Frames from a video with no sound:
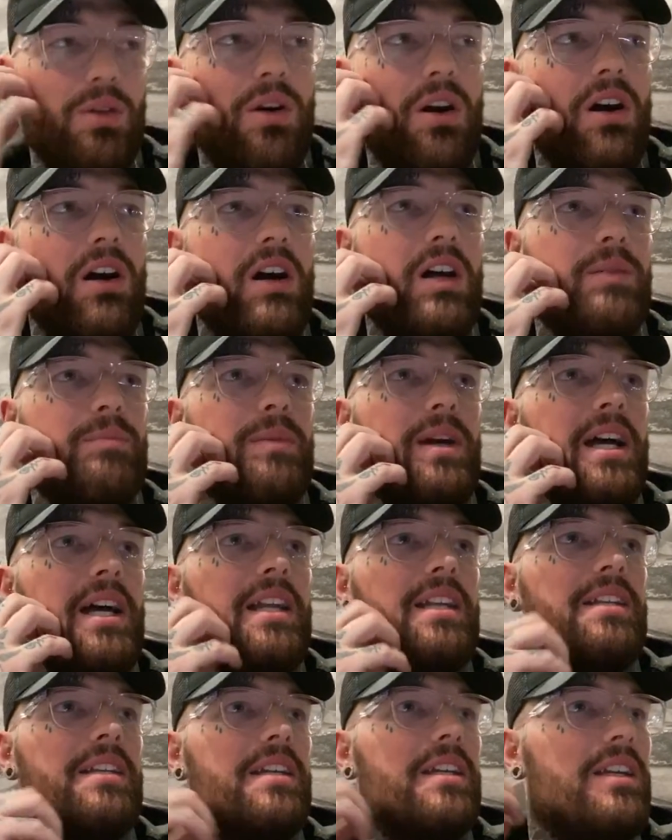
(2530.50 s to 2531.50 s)
hard,
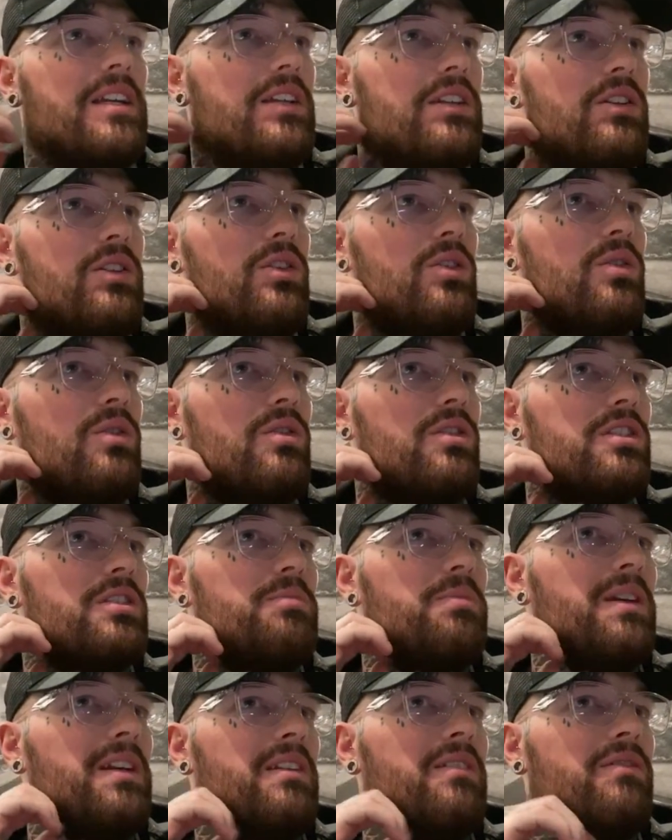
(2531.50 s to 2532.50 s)
man. New York's
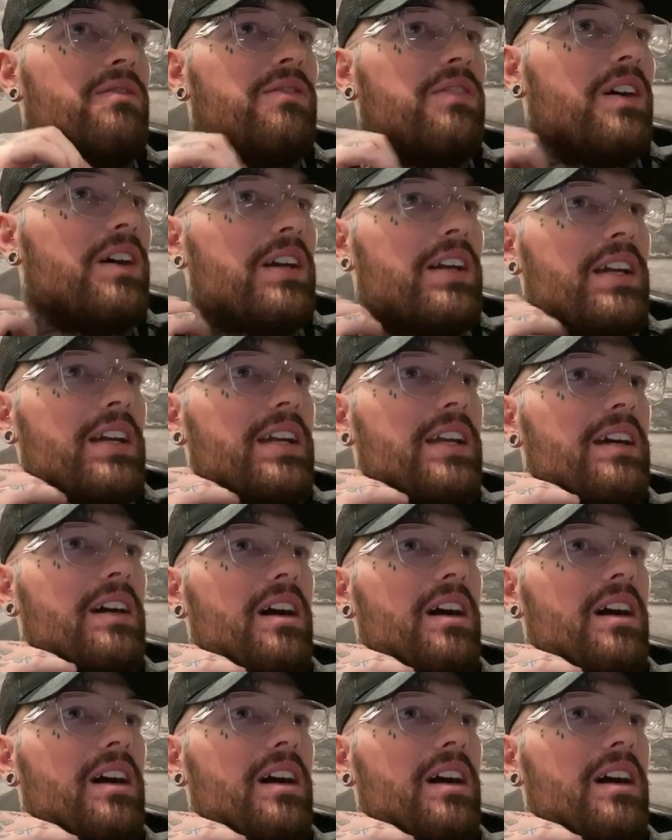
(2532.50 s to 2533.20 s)
been fucking.